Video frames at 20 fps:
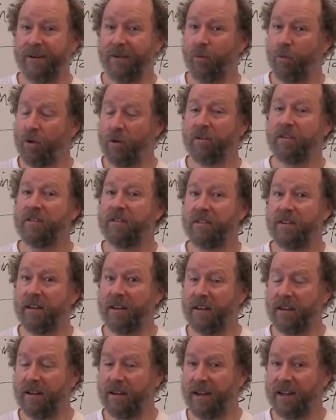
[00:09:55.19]
Workers
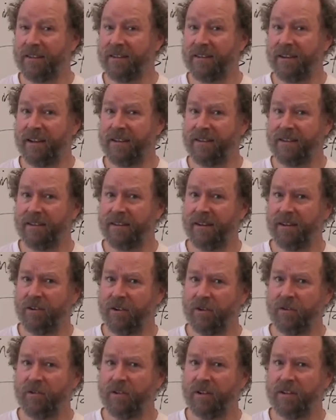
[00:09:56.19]
in the United States,
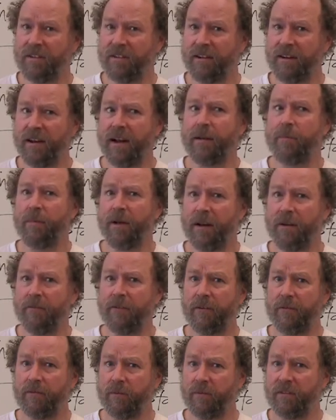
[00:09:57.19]
unions did not
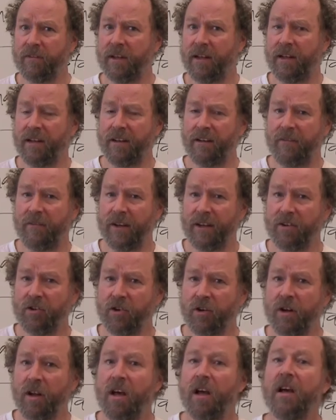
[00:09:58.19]
benefit from state
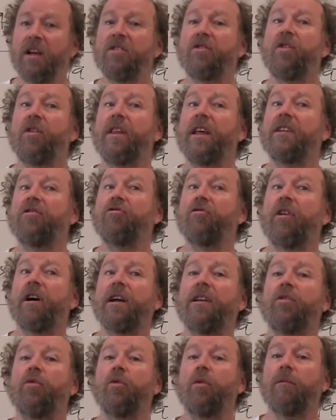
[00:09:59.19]
intervention, so they
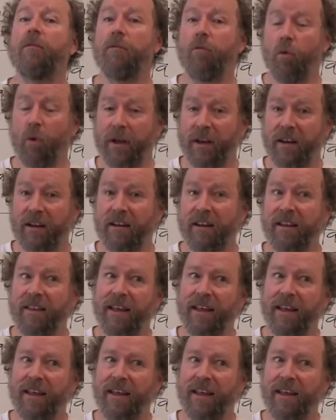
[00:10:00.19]
tried to avoid it.